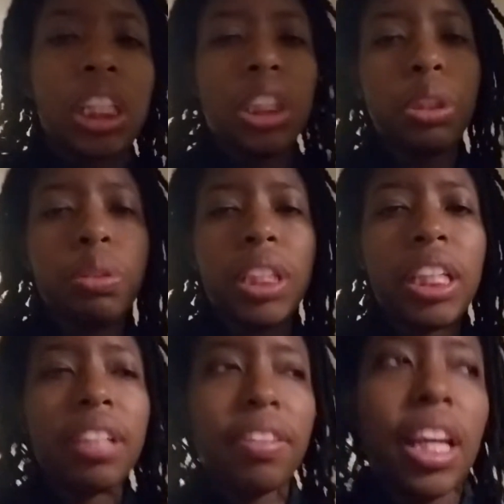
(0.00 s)
lose
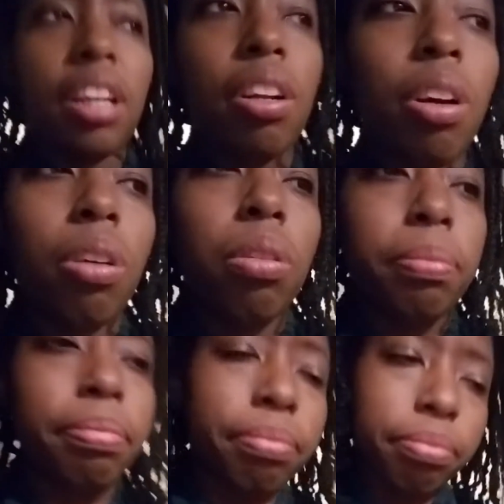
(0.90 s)
any of that at
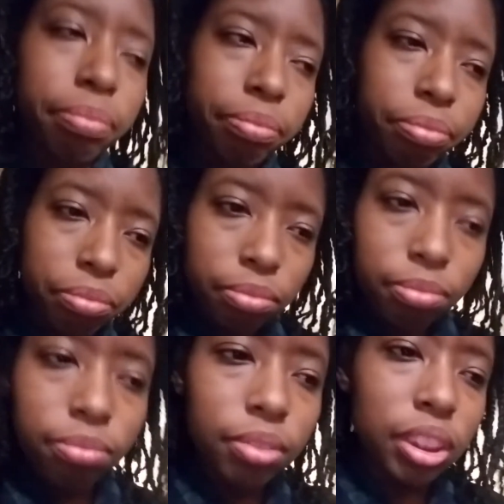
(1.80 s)
home.
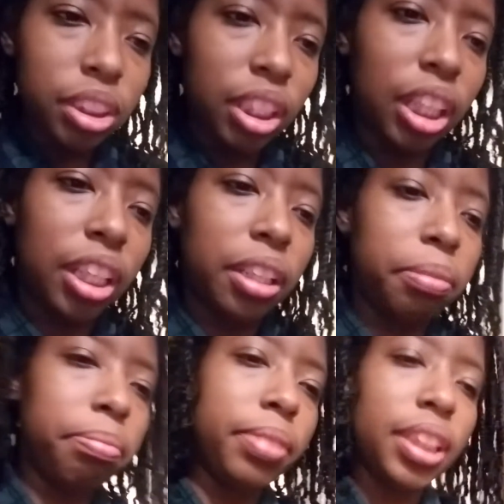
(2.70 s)

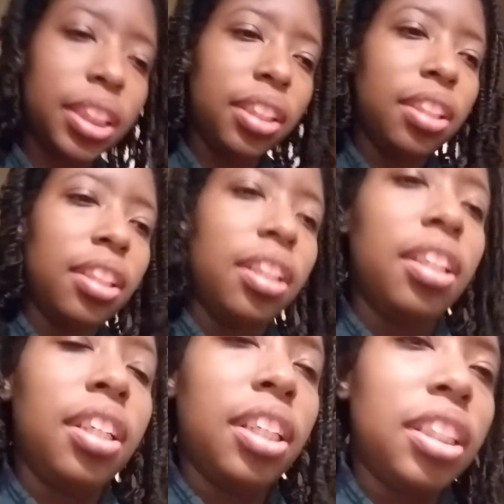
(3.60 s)
Um,
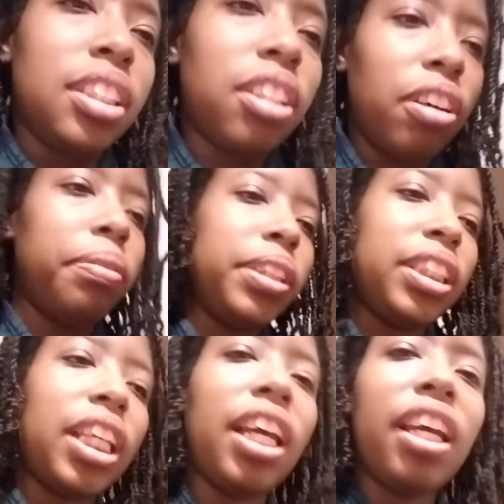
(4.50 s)
so I'm
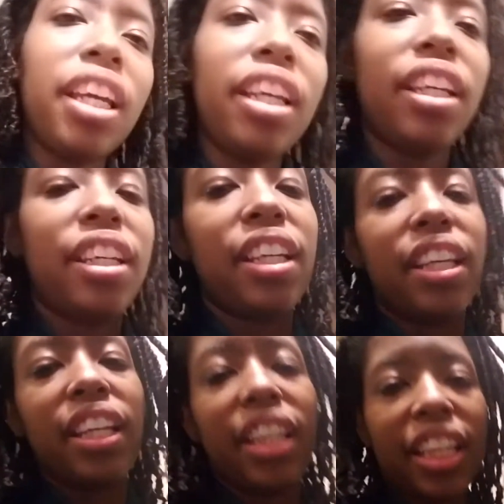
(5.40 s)
just
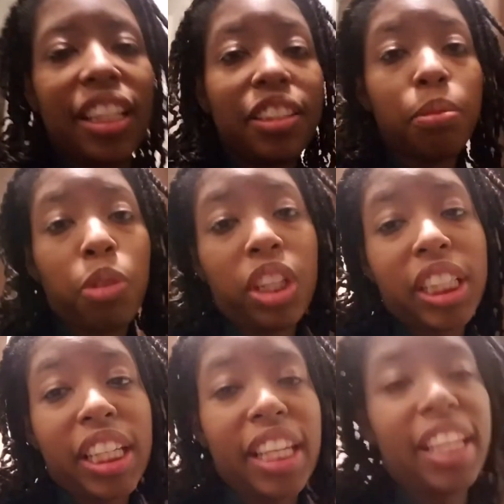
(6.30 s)
getting some
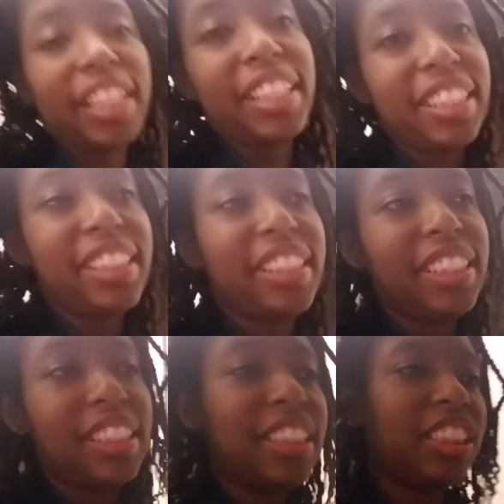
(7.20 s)
walking
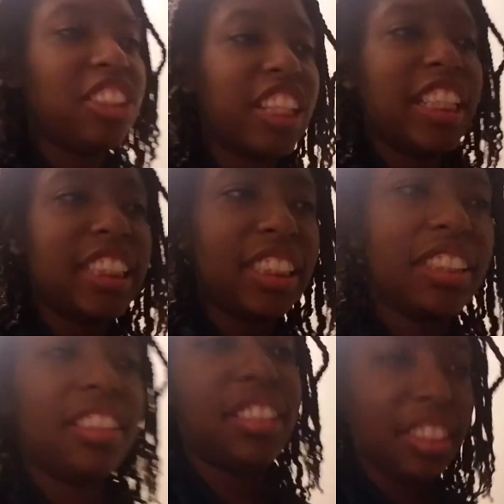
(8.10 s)
in, trying to,
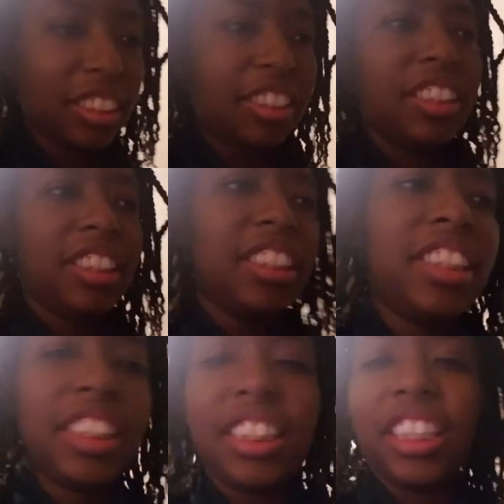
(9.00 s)

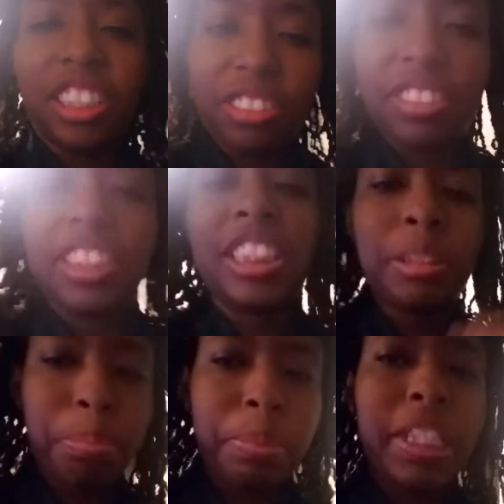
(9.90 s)
you know,
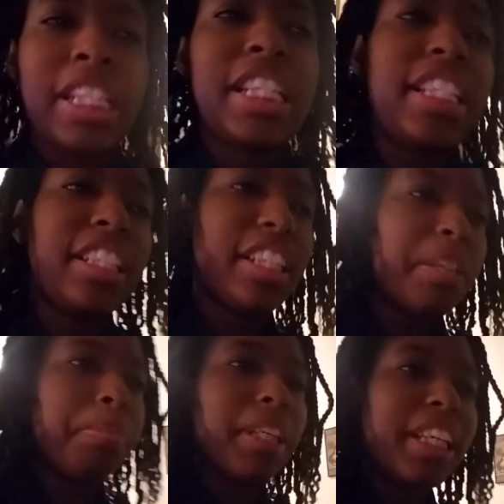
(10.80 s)
speed it
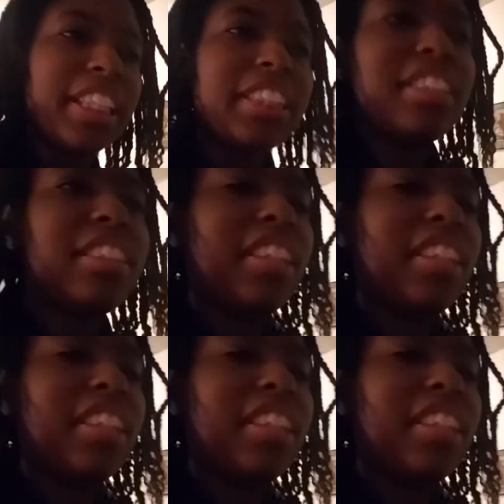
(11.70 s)
up, I guess.